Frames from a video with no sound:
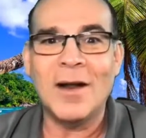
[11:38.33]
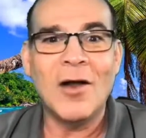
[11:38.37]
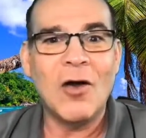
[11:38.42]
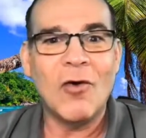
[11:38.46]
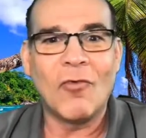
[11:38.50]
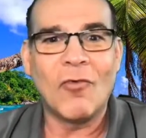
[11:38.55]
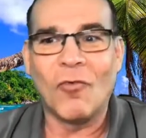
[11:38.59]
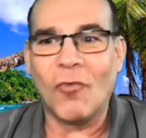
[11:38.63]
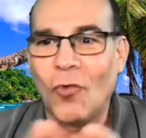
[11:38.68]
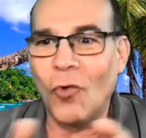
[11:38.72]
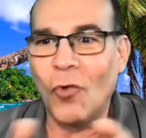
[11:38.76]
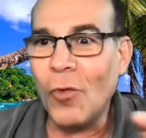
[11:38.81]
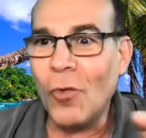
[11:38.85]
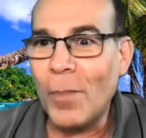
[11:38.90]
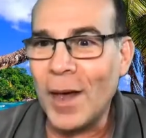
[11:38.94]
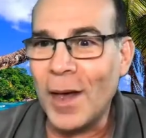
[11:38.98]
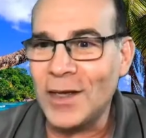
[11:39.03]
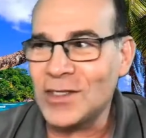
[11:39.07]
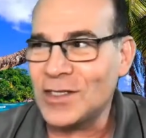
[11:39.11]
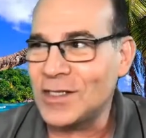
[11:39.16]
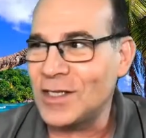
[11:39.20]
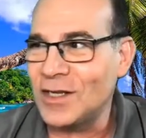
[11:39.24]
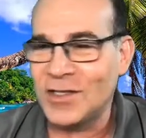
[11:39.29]

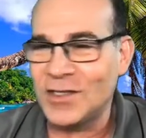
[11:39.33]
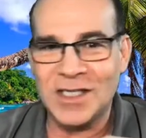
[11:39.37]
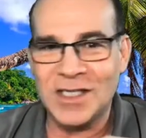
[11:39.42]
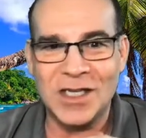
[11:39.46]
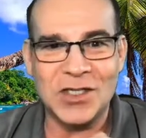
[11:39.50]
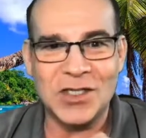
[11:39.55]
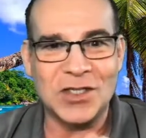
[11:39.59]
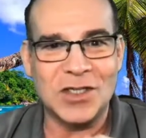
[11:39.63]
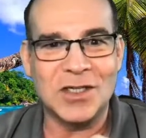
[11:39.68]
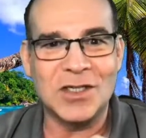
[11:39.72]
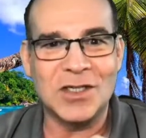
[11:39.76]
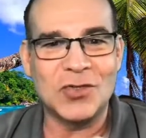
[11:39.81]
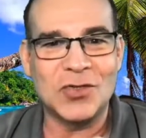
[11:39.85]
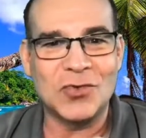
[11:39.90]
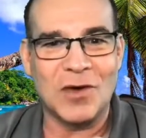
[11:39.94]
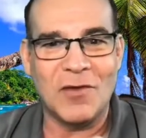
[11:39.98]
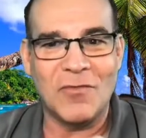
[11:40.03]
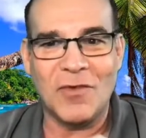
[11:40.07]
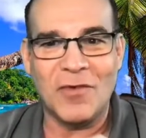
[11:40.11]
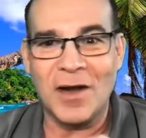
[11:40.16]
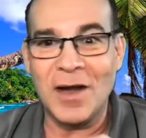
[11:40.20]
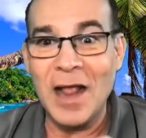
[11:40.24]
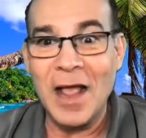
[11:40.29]
rule-based decision
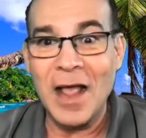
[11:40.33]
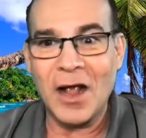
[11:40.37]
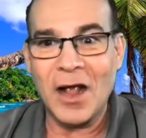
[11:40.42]
driven,